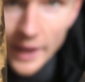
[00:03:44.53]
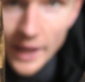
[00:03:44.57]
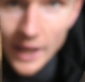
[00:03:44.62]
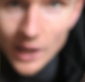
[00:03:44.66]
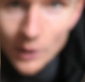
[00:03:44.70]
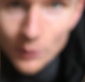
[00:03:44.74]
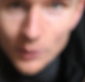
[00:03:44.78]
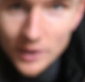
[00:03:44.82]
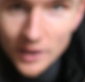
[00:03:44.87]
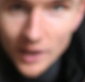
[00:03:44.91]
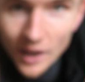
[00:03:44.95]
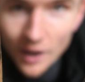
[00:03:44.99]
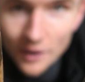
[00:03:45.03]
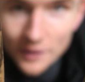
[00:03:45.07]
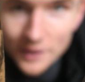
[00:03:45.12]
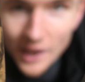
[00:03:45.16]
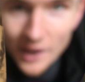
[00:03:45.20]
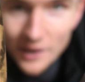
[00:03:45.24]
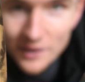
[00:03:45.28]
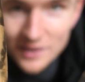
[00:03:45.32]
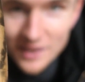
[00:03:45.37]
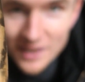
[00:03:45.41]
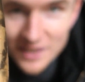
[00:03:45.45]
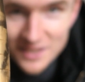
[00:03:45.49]
There we go,
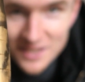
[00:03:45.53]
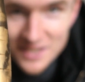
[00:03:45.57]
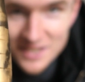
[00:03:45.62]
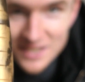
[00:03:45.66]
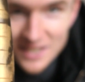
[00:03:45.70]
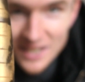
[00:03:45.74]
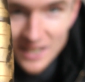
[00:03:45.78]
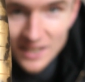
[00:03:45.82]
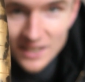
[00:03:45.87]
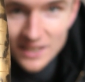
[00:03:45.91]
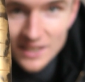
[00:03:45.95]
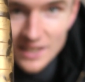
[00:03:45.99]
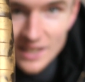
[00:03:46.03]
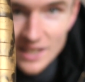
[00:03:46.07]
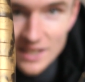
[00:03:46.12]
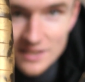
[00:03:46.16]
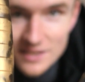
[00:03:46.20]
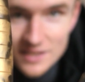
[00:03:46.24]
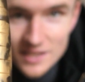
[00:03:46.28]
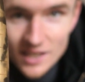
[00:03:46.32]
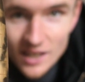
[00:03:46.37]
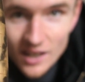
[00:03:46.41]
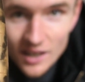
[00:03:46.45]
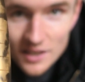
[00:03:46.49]
now you can actually see it.
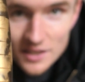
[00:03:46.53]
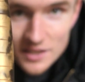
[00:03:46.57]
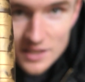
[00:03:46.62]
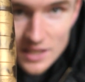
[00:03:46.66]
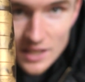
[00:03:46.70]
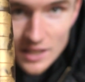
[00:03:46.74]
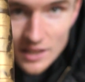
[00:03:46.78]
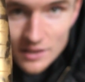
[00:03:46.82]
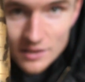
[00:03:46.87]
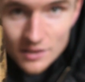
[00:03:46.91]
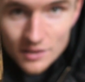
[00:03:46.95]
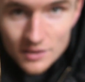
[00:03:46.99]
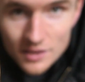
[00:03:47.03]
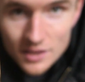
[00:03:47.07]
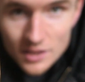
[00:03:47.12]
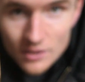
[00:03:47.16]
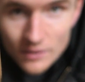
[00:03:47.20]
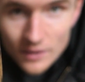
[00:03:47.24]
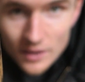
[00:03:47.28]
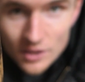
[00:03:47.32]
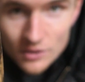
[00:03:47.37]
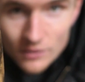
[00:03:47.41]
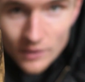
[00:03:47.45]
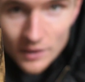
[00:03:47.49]
CRT, so
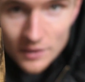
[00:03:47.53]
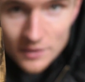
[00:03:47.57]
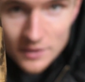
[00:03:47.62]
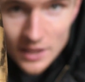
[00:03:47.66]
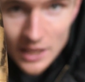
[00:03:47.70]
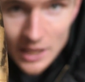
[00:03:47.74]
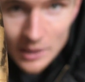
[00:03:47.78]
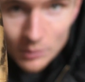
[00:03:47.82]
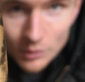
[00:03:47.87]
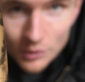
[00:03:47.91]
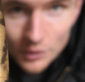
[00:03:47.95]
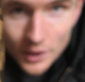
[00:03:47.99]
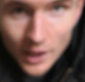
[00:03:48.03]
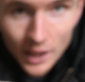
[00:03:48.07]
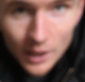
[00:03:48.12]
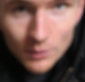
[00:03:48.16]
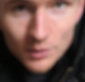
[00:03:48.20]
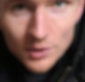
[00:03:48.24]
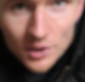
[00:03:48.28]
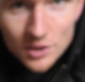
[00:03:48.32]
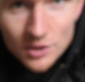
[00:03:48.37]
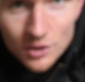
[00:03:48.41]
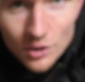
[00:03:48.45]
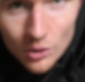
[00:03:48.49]
Cinderella's Round Table on
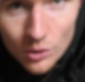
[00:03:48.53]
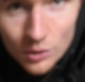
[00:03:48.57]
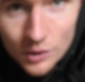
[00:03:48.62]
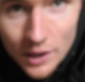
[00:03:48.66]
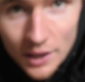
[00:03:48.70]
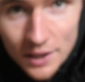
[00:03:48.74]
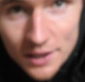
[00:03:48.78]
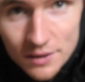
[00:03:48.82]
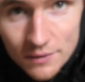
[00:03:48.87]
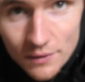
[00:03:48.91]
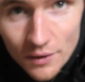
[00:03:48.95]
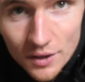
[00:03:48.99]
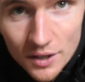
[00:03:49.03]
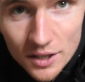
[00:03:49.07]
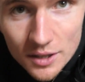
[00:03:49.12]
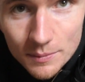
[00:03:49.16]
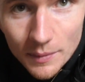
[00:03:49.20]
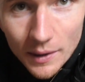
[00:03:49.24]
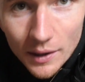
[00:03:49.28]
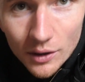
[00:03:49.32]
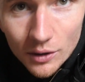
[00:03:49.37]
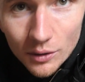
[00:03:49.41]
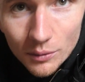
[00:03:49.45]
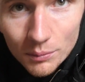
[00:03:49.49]
there, which is cool. Let's
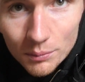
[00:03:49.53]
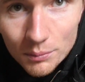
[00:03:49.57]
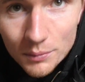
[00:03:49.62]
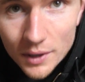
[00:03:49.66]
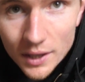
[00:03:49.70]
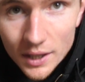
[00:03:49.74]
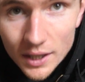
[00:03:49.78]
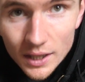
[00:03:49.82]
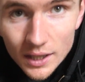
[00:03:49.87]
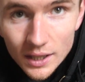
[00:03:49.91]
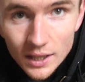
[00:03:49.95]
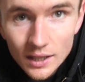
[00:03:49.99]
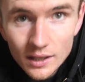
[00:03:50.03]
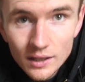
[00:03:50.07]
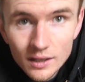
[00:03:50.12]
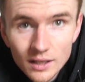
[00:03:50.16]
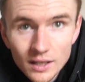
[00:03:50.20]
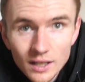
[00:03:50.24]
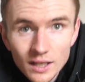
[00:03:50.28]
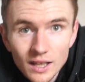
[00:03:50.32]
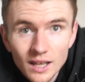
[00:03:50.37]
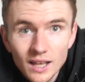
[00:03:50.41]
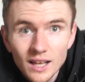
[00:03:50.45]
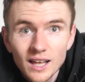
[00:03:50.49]
focus back on me.
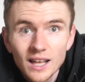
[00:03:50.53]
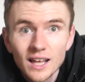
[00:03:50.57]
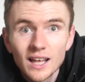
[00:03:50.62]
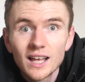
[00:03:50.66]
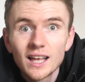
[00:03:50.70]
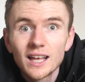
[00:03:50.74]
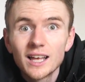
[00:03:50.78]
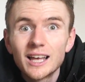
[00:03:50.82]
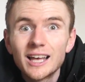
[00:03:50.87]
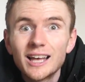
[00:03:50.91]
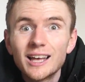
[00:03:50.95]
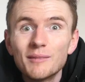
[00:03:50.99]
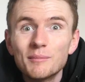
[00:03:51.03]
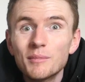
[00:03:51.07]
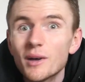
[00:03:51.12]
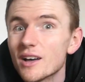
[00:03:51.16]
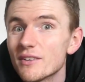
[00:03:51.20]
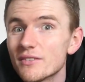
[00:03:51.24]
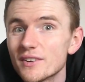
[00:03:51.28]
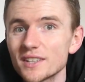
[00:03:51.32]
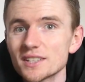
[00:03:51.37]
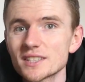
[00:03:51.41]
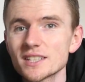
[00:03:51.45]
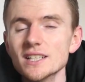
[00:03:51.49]

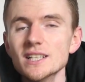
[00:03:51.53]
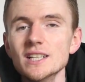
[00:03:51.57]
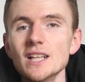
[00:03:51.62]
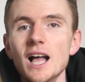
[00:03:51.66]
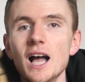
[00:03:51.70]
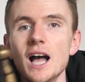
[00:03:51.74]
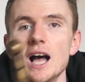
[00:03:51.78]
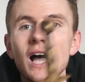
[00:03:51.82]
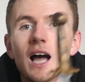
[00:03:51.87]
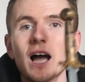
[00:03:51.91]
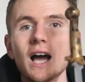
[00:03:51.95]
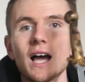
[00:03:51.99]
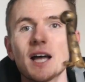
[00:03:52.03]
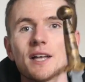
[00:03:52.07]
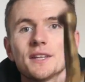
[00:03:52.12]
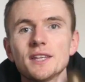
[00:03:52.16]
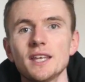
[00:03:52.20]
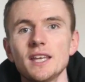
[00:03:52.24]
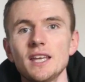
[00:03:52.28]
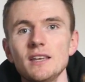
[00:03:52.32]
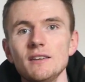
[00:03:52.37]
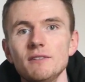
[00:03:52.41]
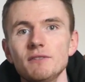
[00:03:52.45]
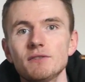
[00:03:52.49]
Perfect.
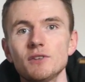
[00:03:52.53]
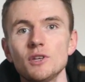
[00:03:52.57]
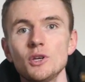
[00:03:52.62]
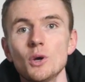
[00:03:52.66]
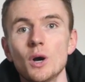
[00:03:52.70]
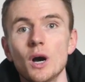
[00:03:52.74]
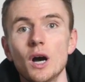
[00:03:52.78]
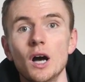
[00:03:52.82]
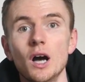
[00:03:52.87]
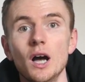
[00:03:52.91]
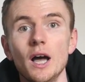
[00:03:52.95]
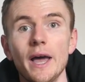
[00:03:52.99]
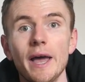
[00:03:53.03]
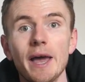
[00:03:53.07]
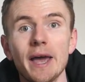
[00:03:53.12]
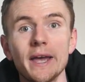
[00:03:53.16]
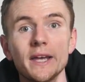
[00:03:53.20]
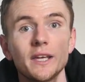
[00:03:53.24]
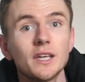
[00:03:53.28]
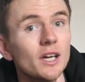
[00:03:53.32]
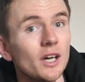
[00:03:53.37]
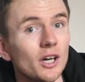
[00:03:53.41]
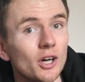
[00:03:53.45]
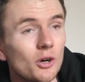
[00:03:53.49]
And if you are
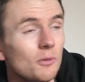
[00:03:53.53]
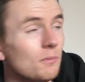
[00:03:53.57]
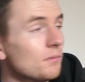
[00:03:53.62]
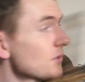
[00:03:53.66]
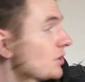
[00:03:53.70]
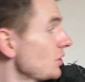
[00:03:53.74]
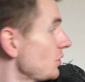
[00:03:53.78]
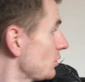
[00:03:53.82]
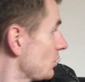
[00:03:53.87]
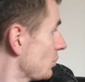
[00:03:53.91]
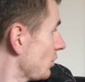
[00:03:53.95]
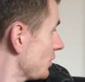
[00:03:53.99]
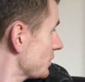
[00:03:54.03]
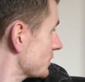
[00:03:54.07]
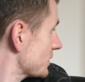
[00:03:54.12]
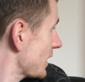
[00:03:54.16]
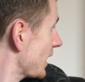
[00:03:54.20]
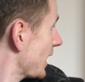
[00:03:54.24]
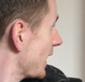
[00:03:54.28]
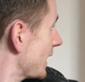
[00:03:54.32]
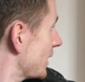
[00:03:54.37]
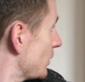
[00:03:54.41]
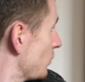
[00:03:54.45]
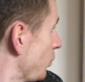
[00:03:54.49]
a girl, you
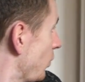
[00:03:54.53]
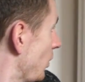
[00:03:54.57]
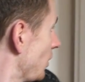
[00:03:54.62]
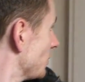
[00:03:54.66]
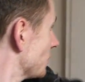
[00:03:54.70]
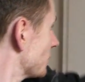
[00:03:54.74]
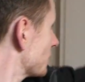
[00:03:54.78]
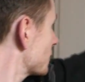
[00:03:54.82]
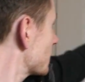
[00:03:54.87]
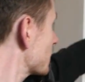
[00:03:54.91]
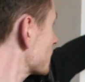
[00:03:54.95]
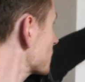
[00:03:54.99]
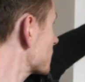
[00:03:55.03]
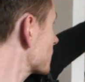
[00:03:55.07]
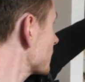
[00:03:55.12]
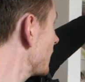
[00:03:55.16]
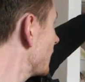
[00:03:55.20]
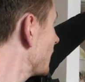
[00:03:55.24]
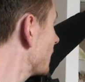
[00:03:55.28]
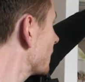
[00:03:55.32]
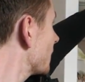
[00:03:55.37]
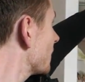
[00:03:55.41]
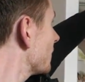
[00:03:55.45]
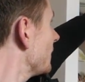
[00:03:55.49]
got a wand.
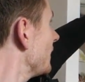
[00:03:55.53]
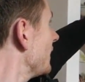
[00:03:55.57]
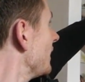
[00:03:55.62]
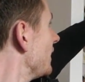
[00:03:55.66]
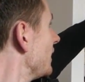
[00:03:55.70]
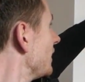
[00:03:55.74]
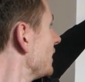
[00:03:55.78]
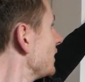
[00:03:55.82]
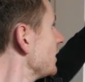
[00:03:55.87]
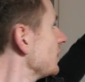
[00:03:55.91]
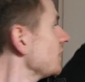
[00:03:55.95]
So